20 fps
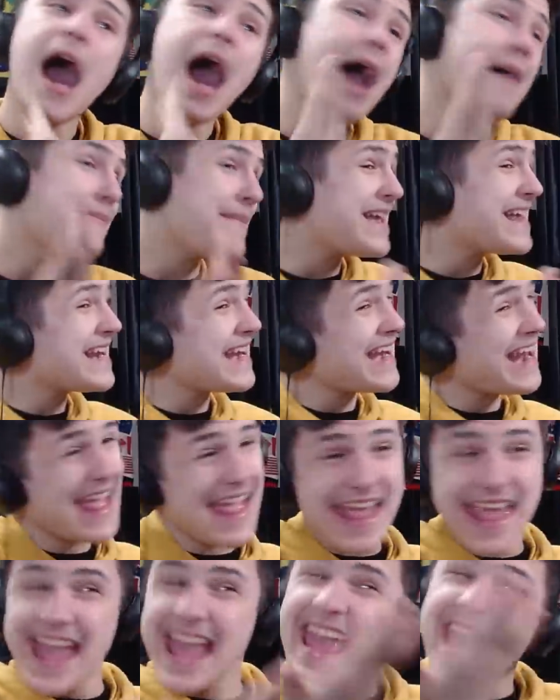
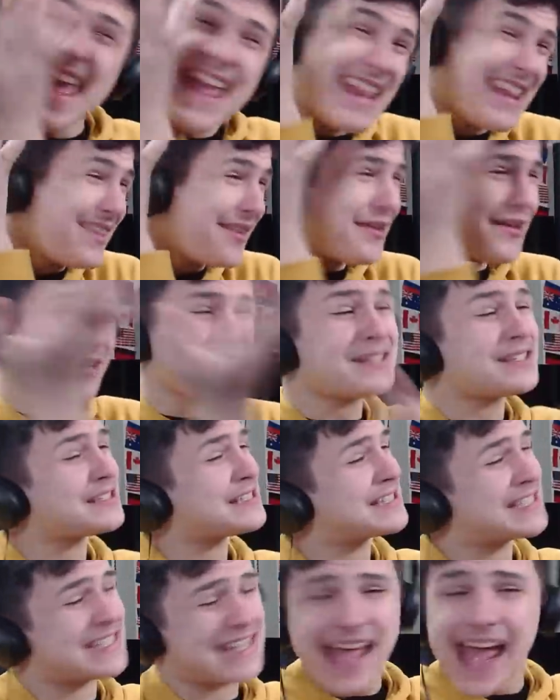It looks
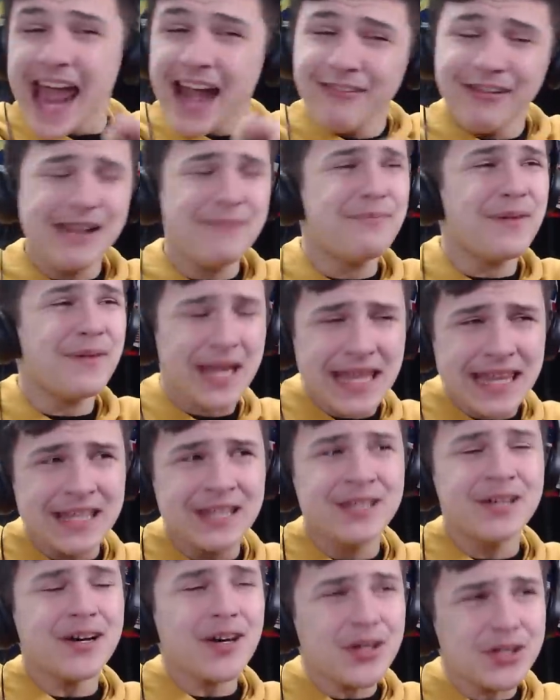scary, but it
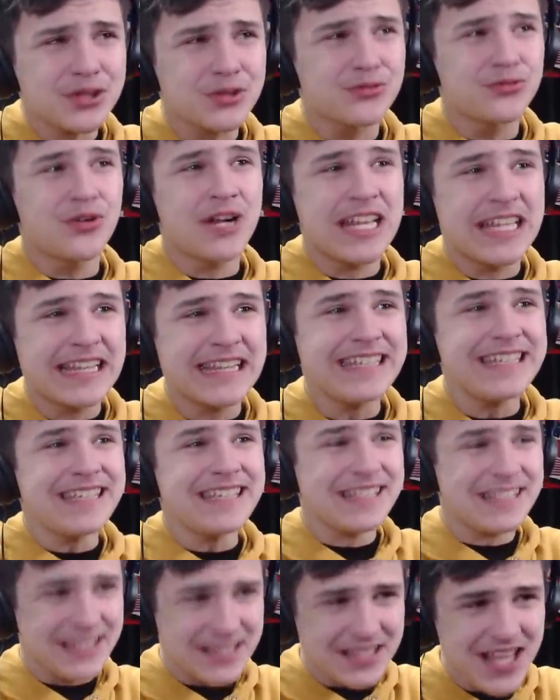looks really
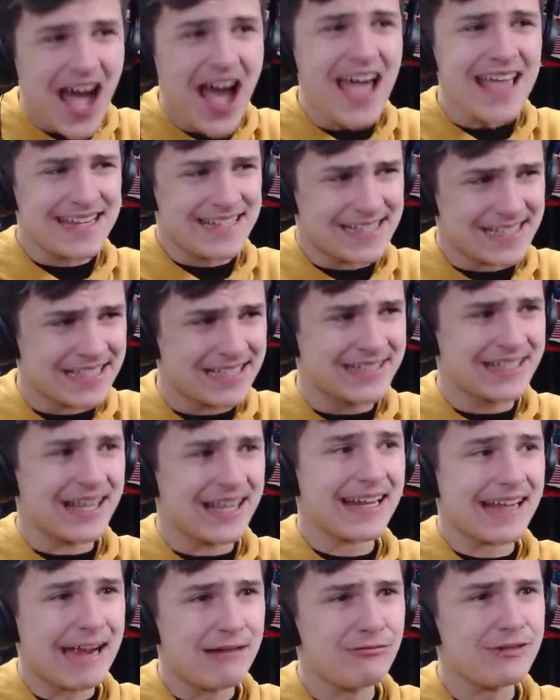nice. Like,
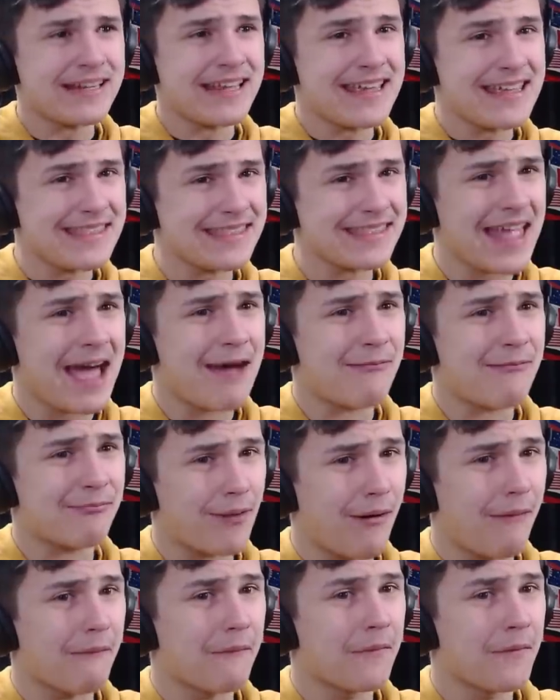I would eat that,
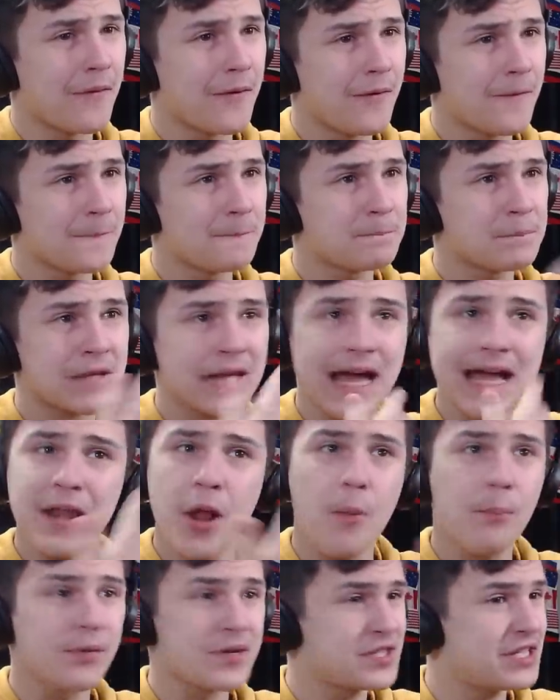bro. I know
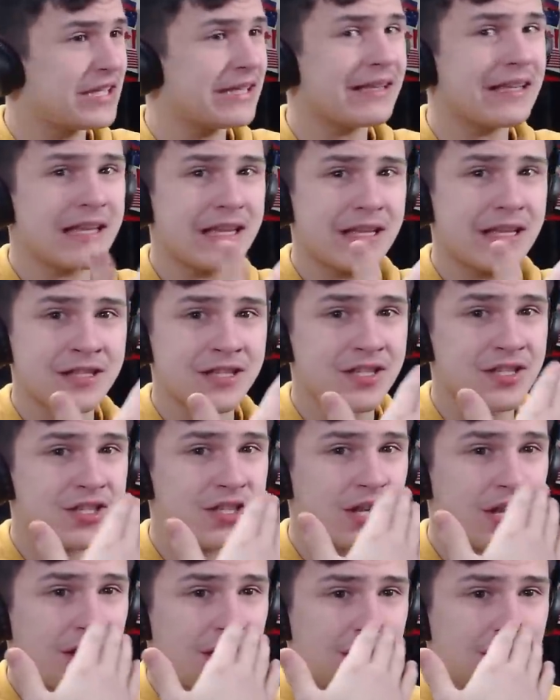Brazilians,
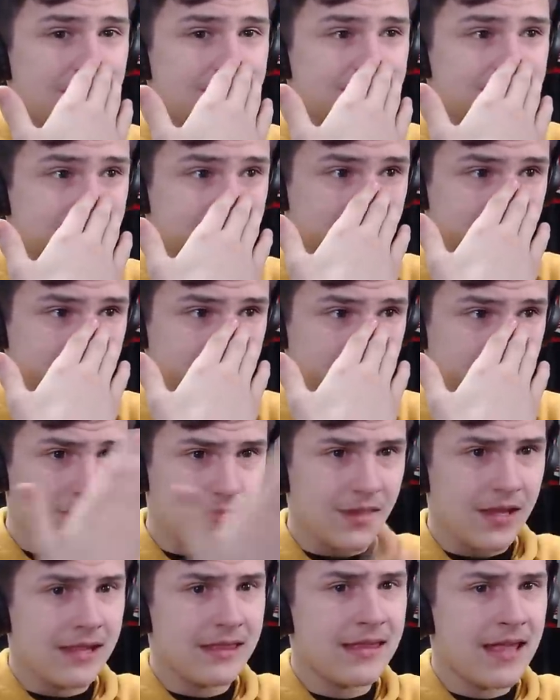
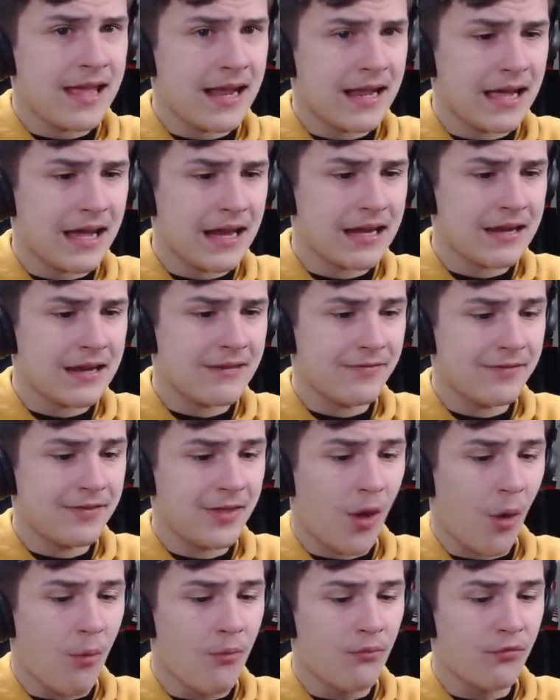they're kind of
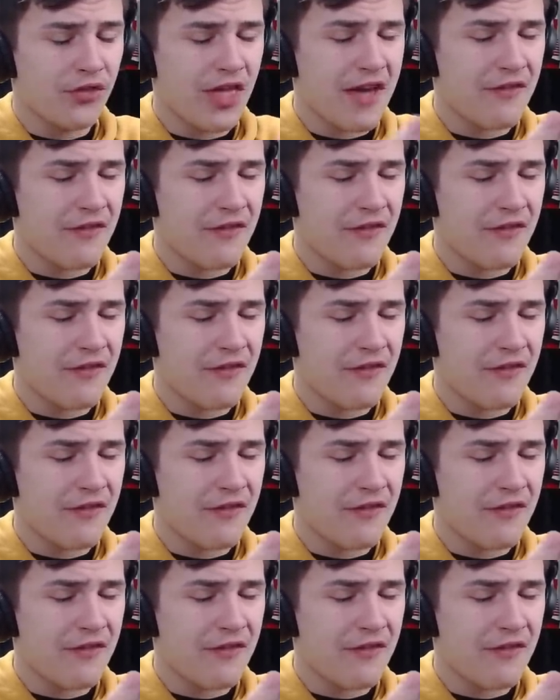known for their